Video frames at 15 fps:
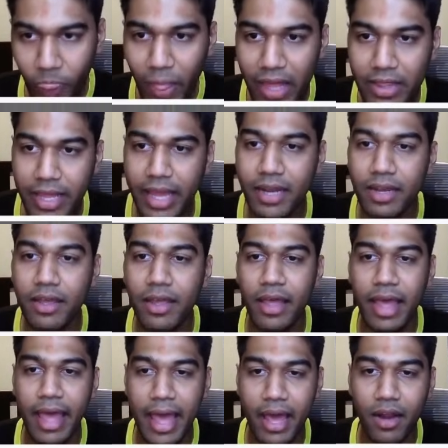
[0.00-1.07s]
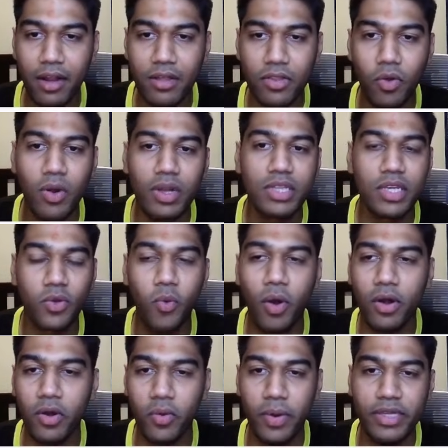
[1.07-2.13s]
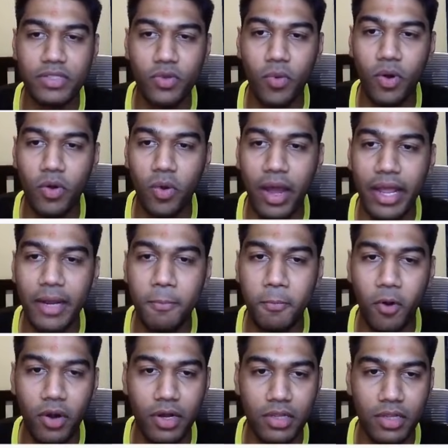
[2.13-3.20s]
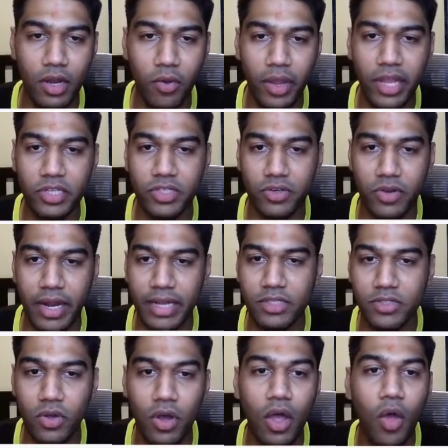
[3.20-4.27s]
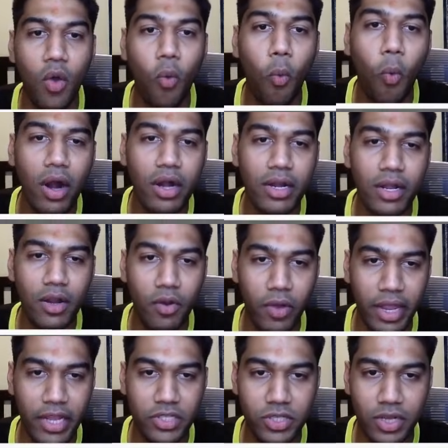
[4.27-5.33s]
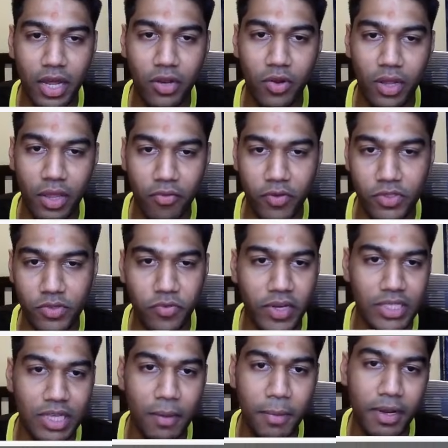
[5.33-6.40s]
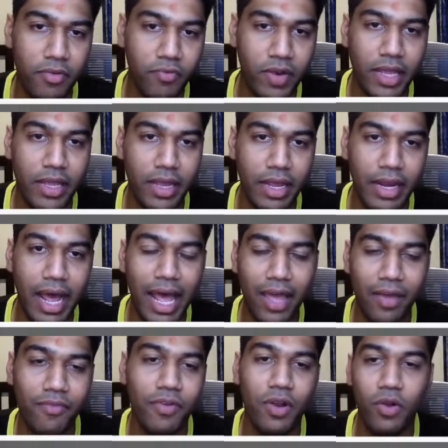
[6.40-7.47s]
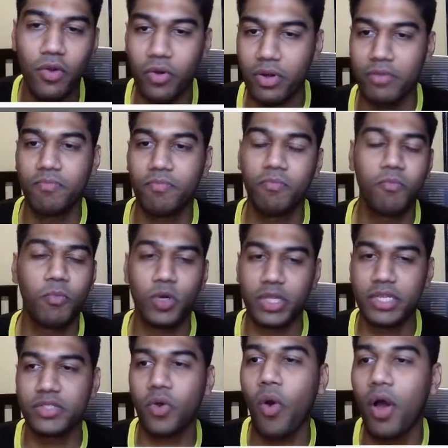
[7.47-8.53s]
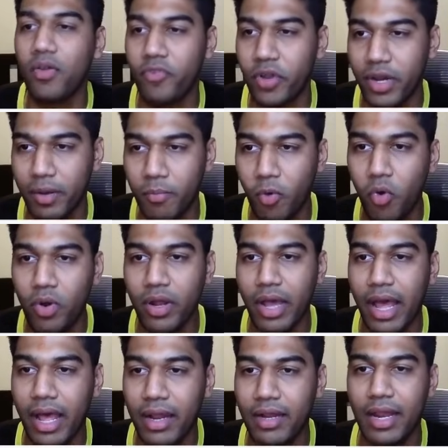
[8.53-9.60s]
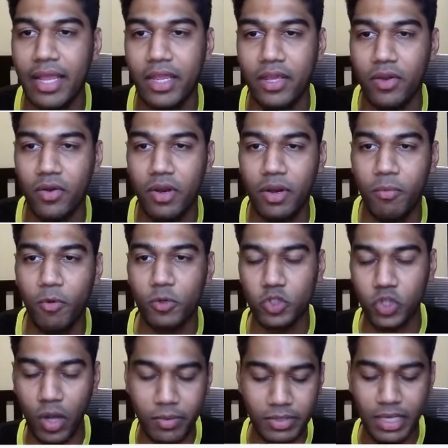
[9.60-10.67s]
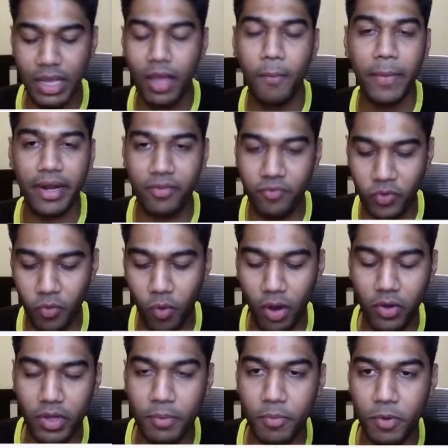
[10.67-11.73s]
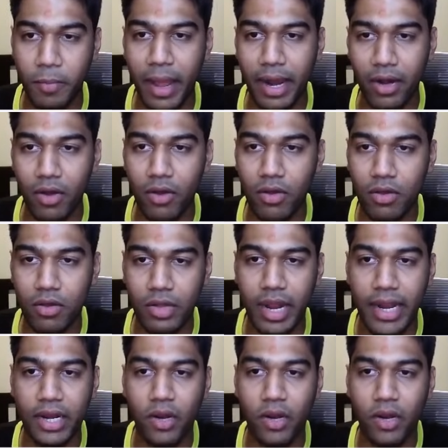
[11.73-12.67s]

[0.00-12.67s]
Then here, the only thing you want to do is you want to input the location, right? So what location are you looking for? So for example, if again, I have put this all for remote and remote jobs, but if you want, you can put Bangalore, right?